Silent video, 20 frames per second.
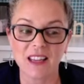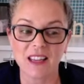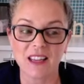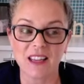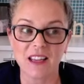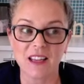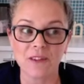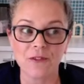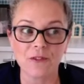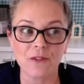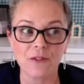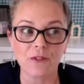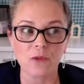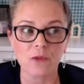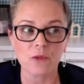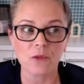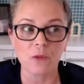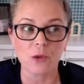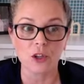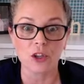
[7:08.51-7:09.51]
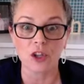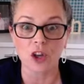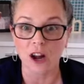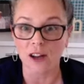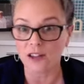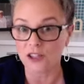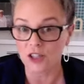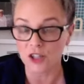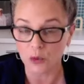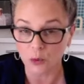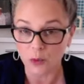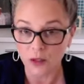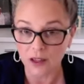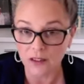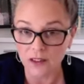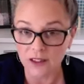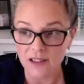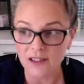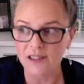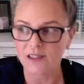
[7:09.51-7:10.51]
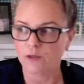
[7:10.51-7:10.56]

if we're not doing this,